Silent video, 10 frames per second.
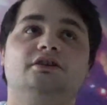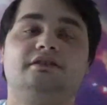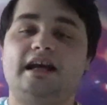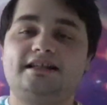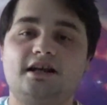
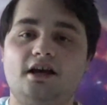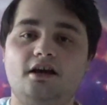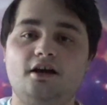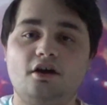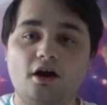that's a
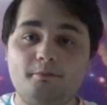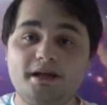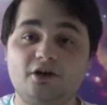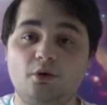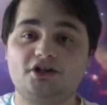
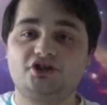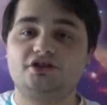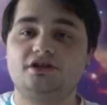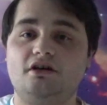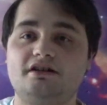big
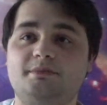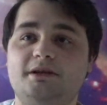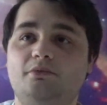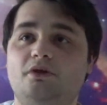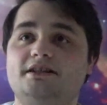question to ask
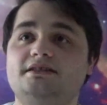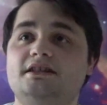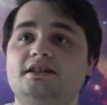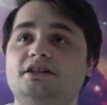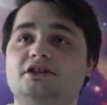people. And,
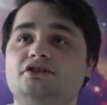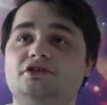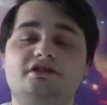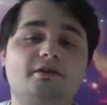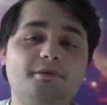you
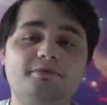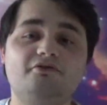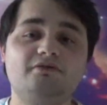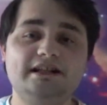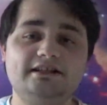know, some people
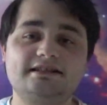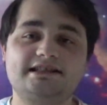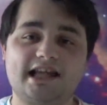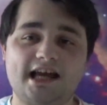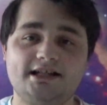don't really
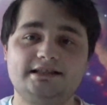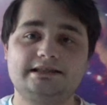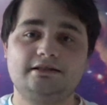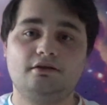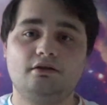understand
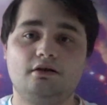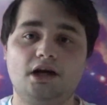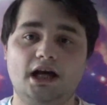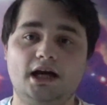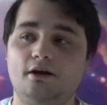
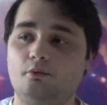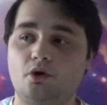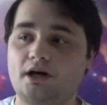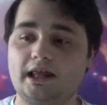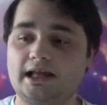
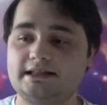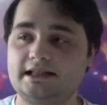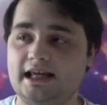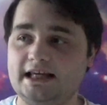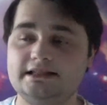what
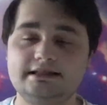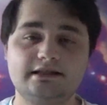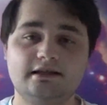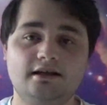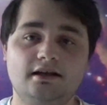collecting is.
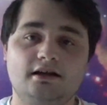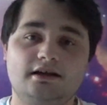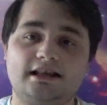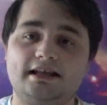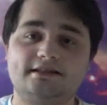
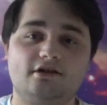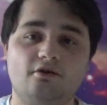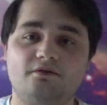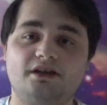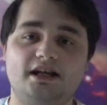Collecting
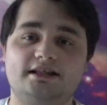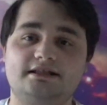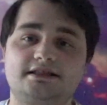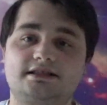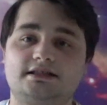often
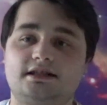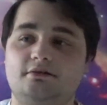gets,